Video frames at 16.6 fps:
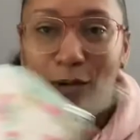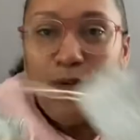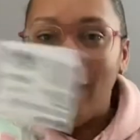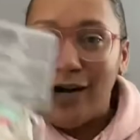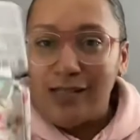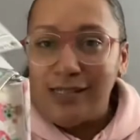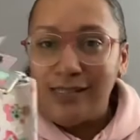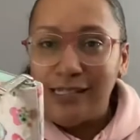
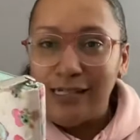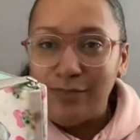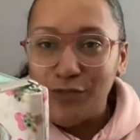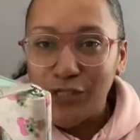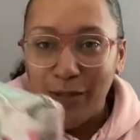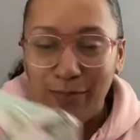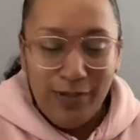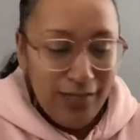wallet that I'm
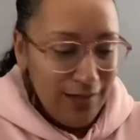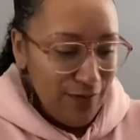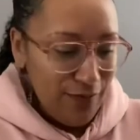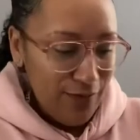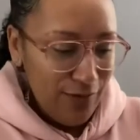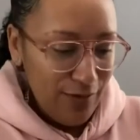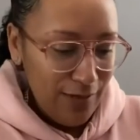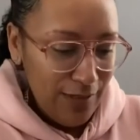dropping on the
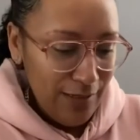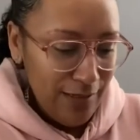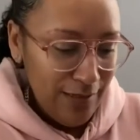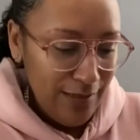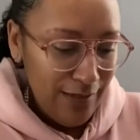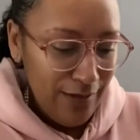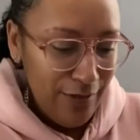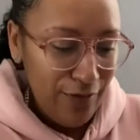floor.
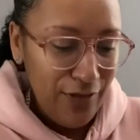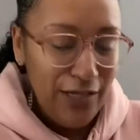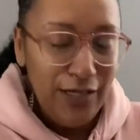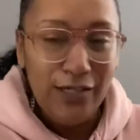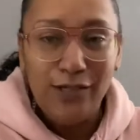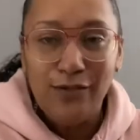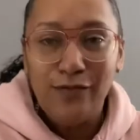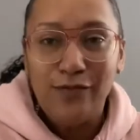
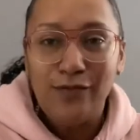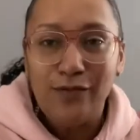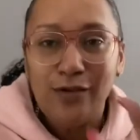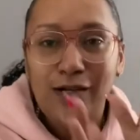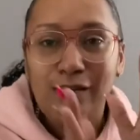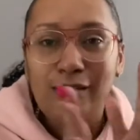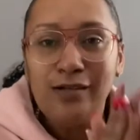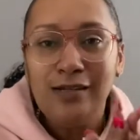Thank you
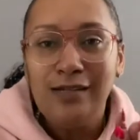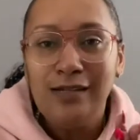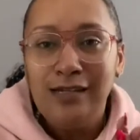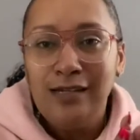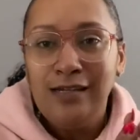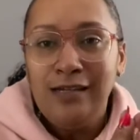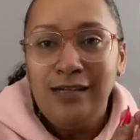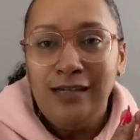for
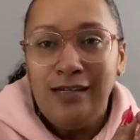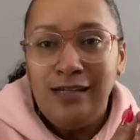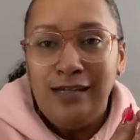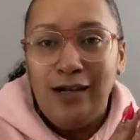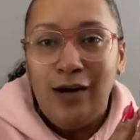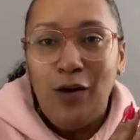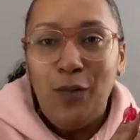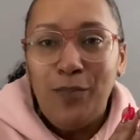
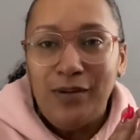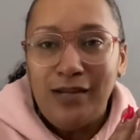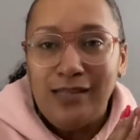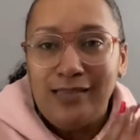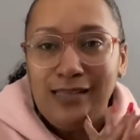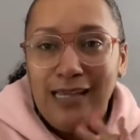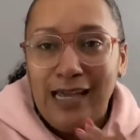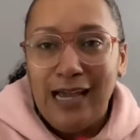
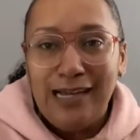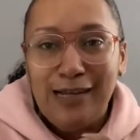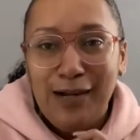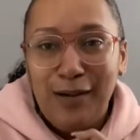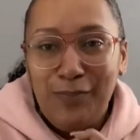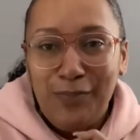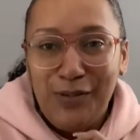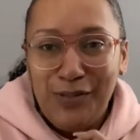opening that
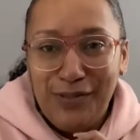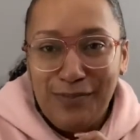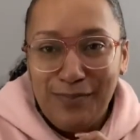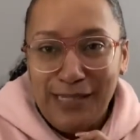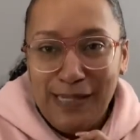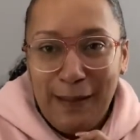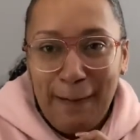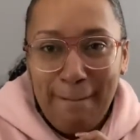up with
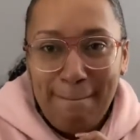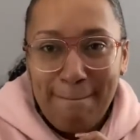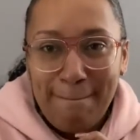me.